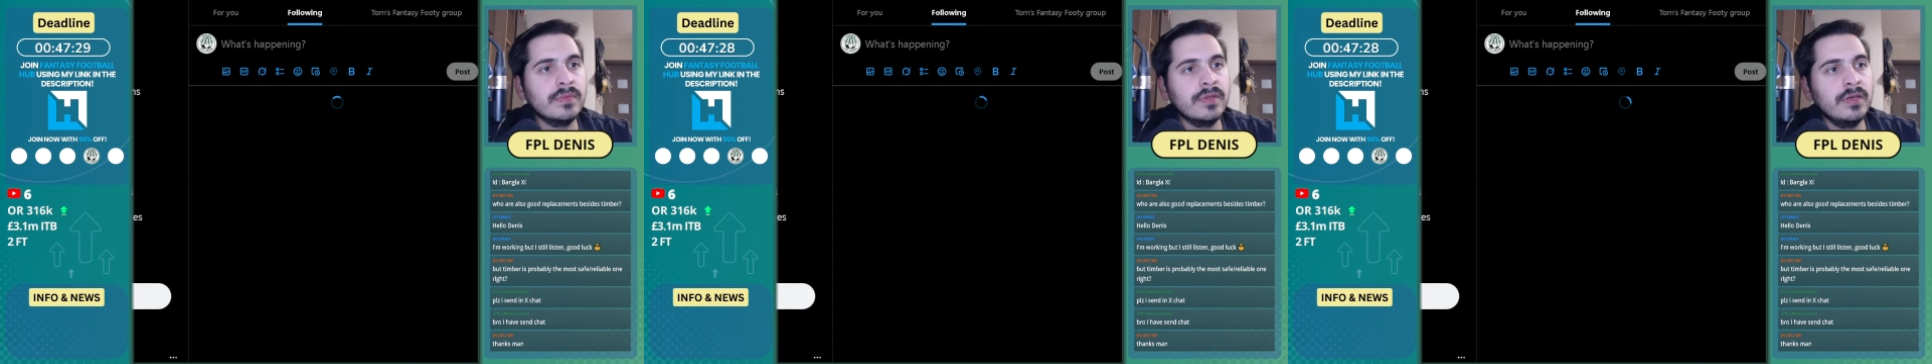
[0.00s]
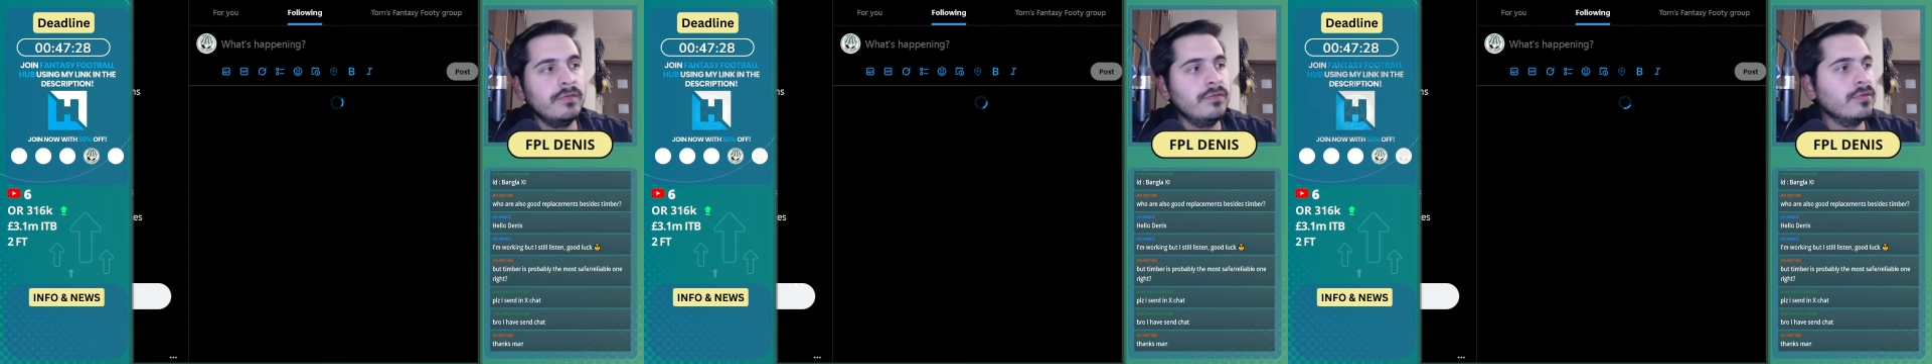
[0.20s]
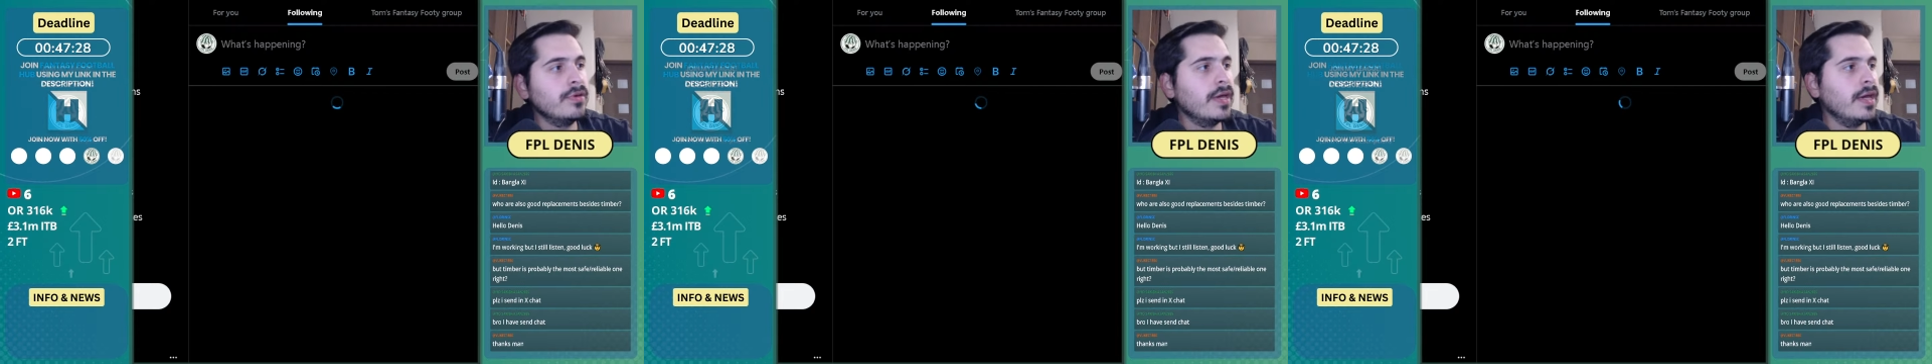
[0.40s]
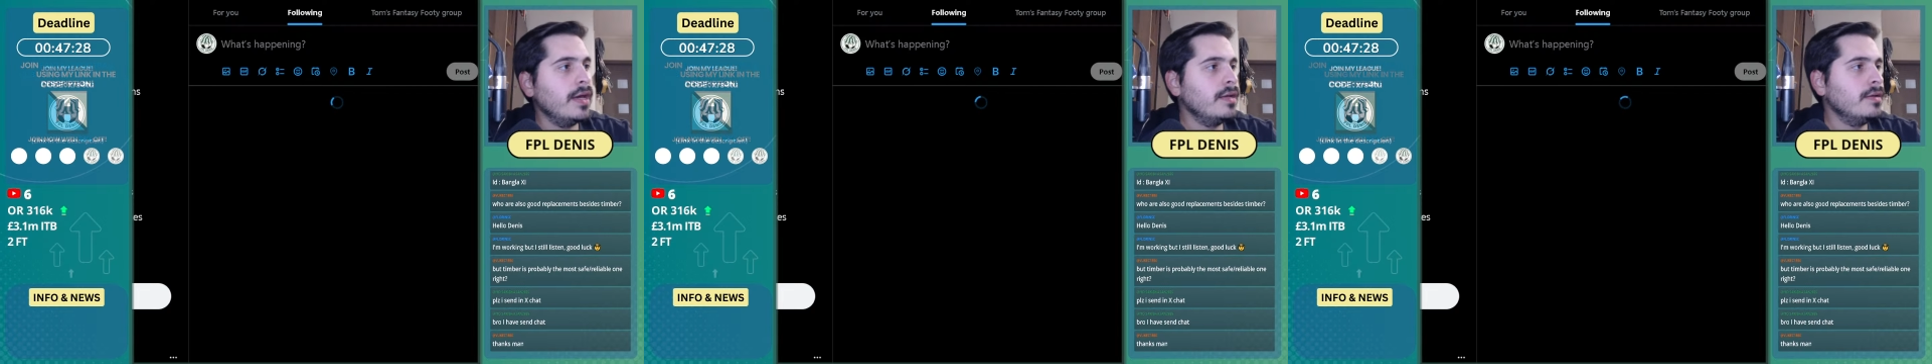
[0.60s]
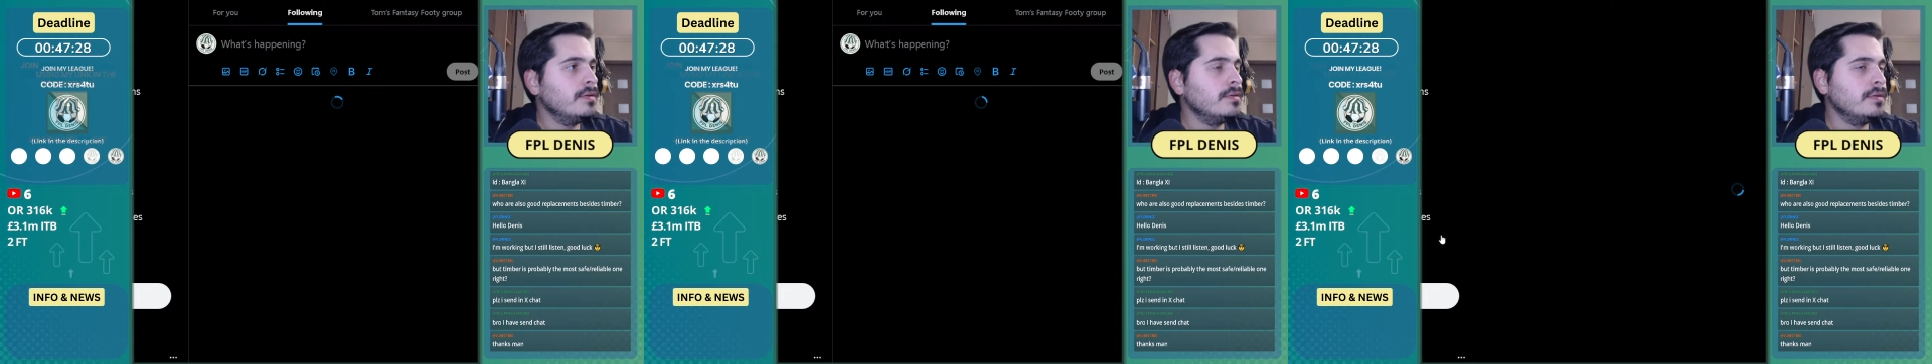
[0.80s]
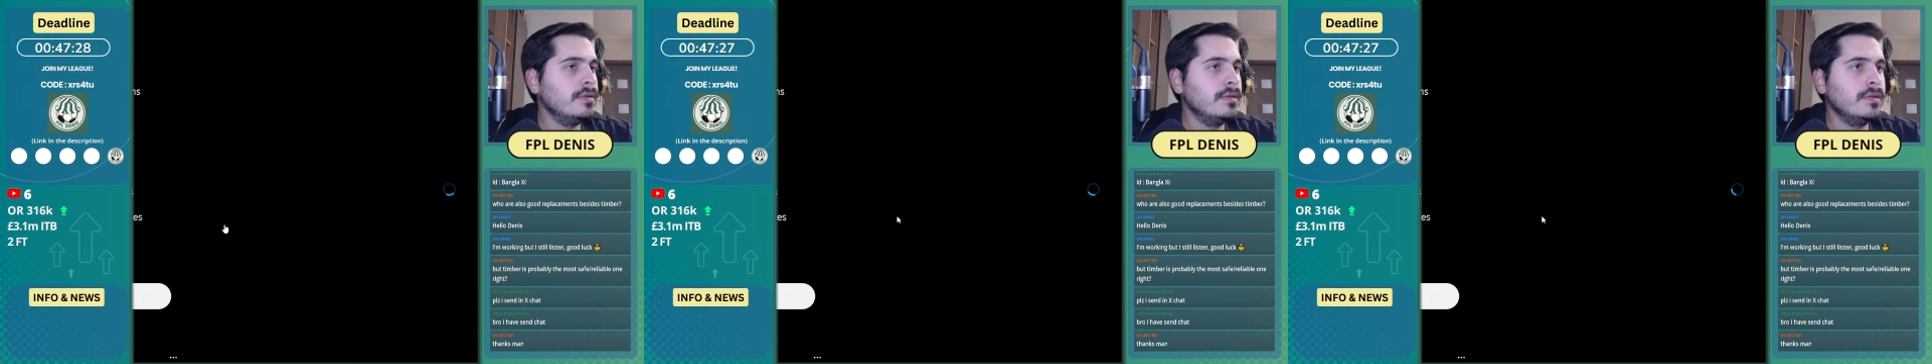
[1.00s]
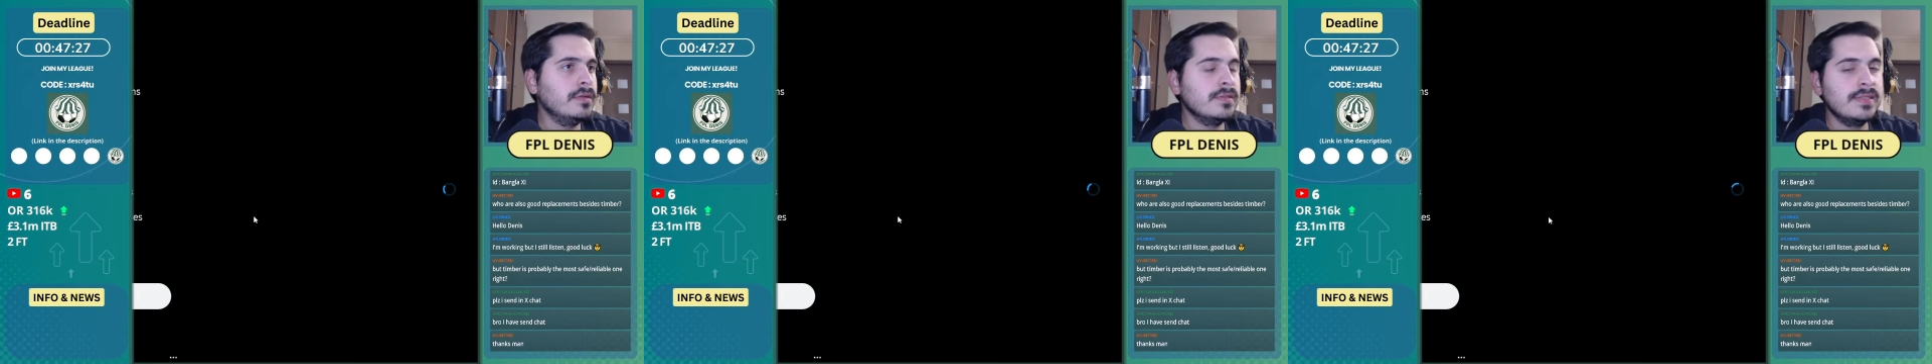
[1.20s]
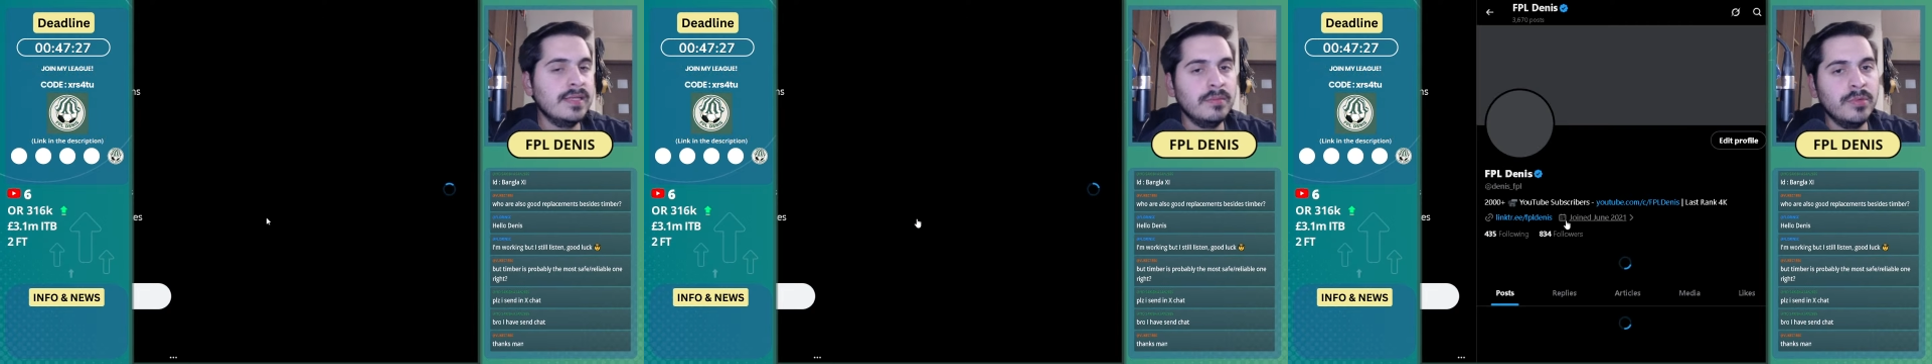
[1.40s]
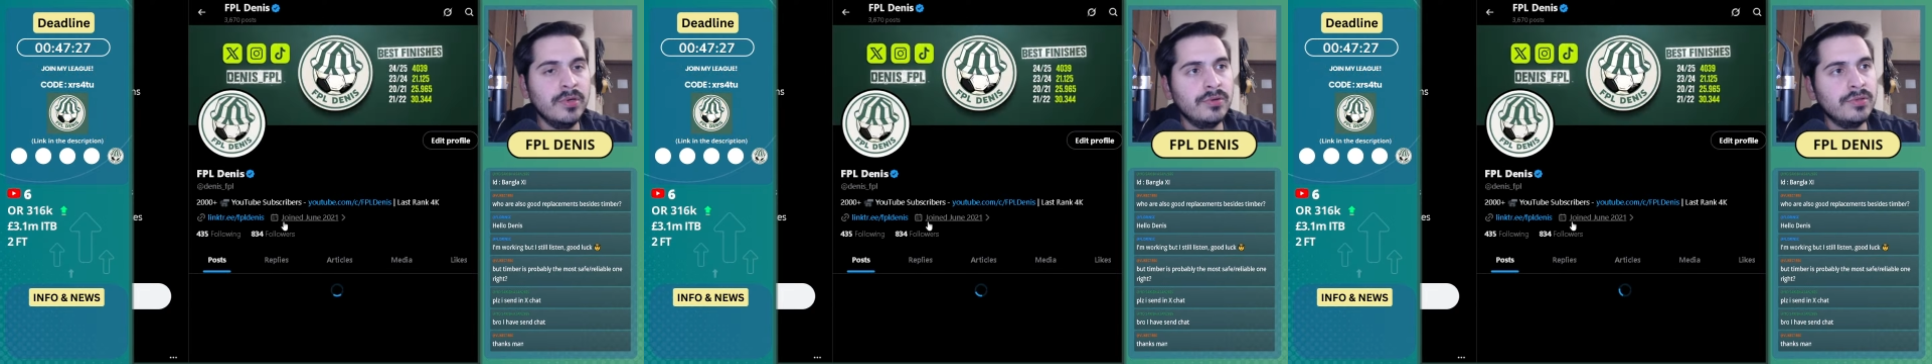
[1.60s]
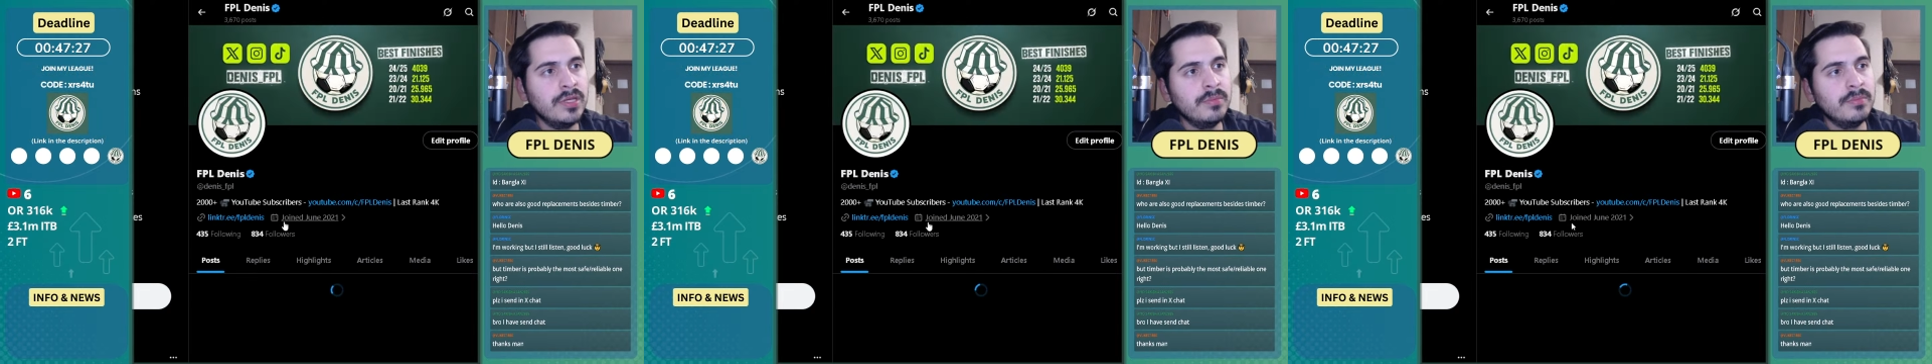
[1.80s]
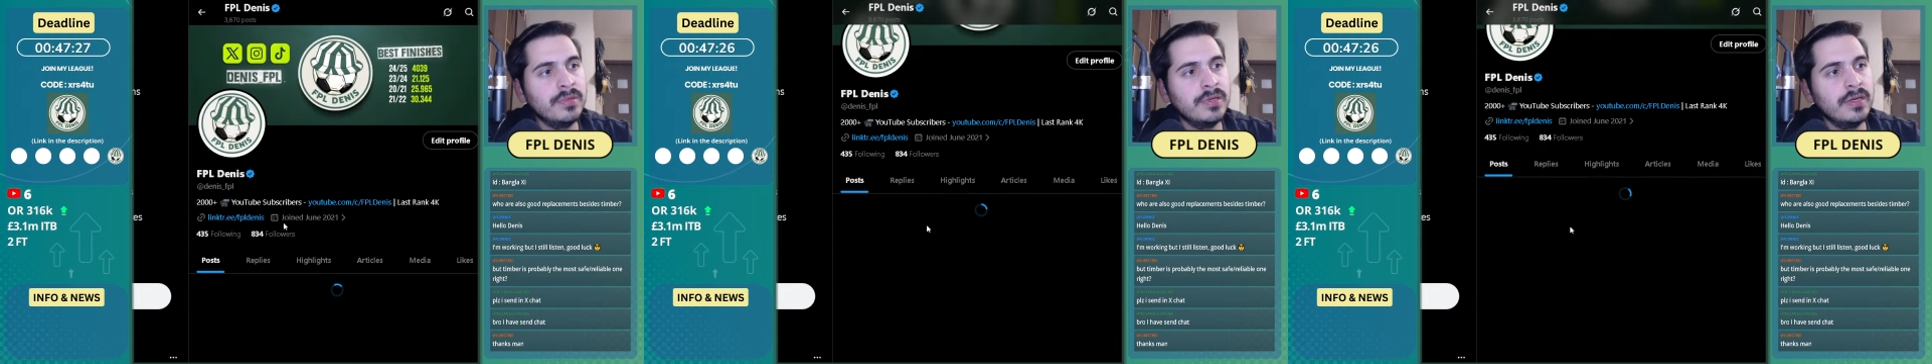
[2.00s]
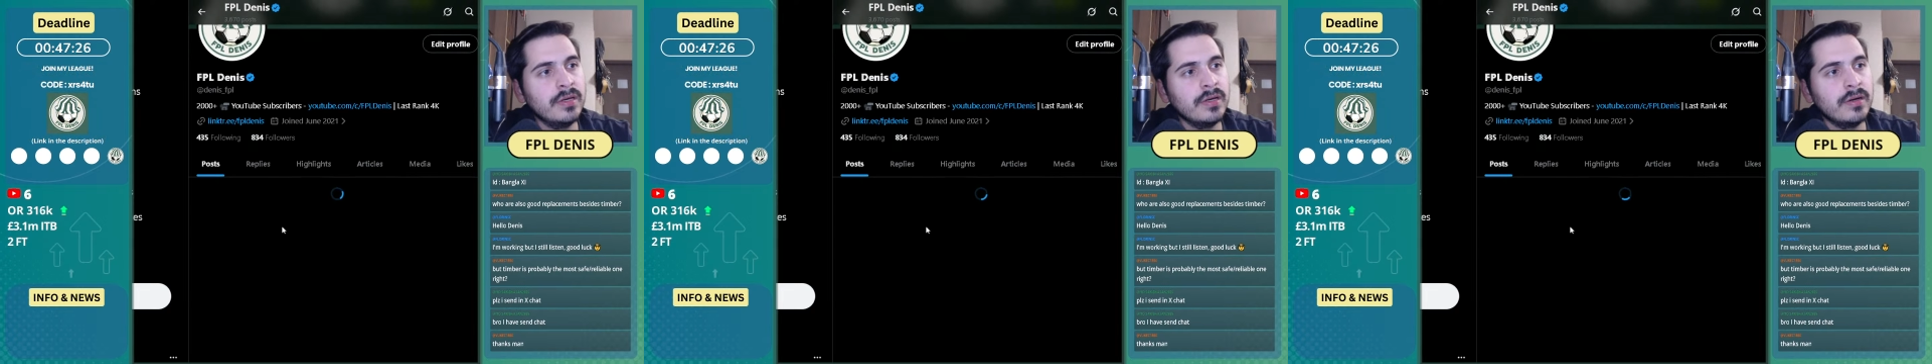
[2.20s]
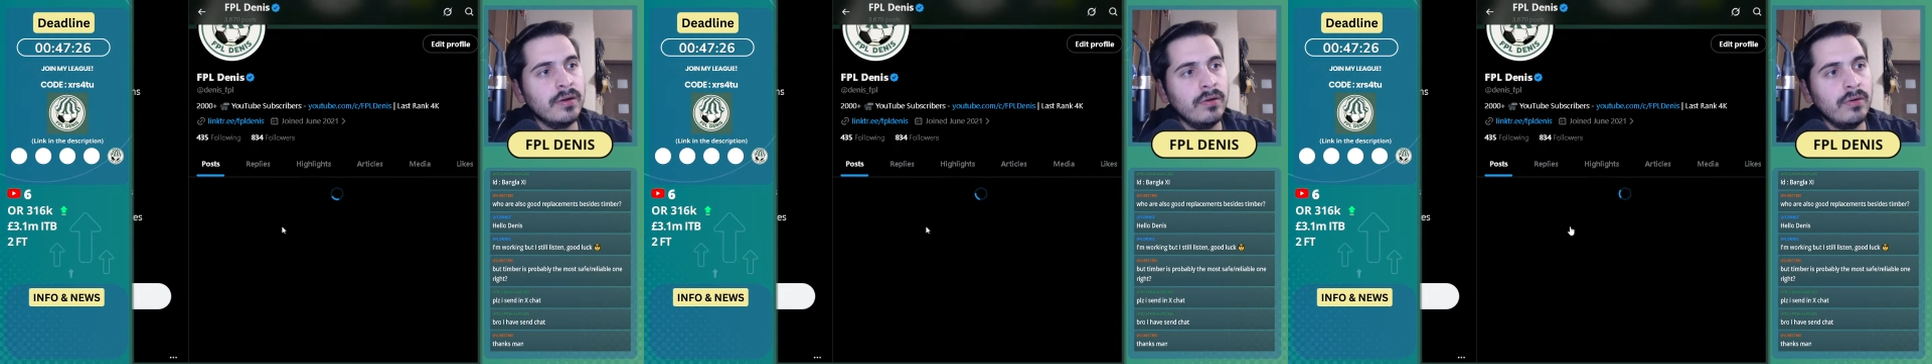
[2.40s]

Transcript: if you can, send me your team here